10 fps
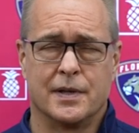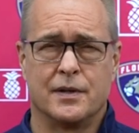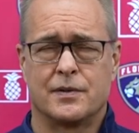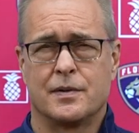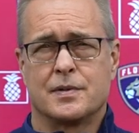And
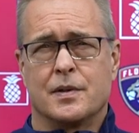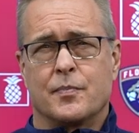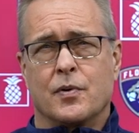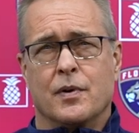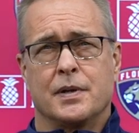in terms of the
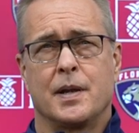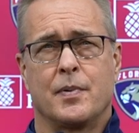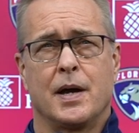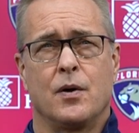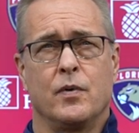prototype
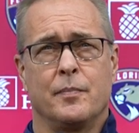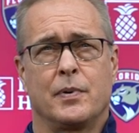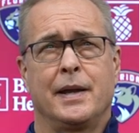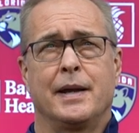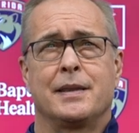of how we
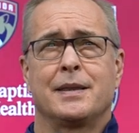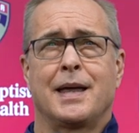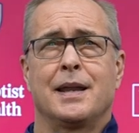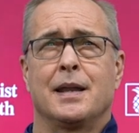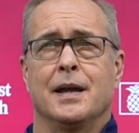play, I think
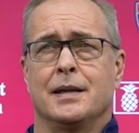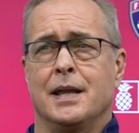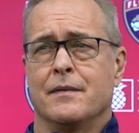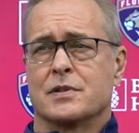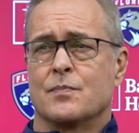that line
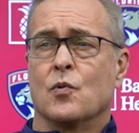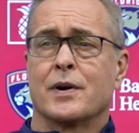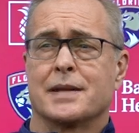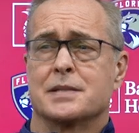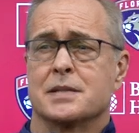gave us more
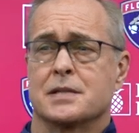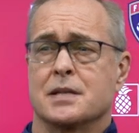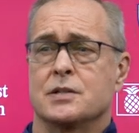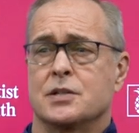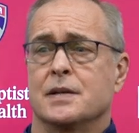
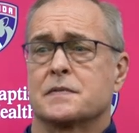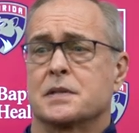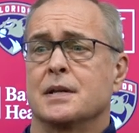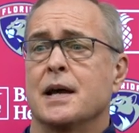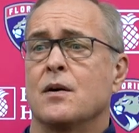consistent
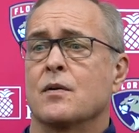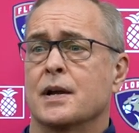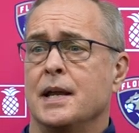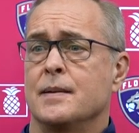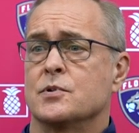shifts in how our
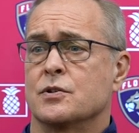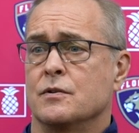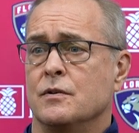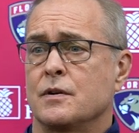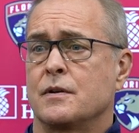game
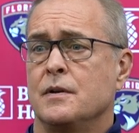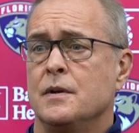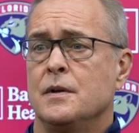should look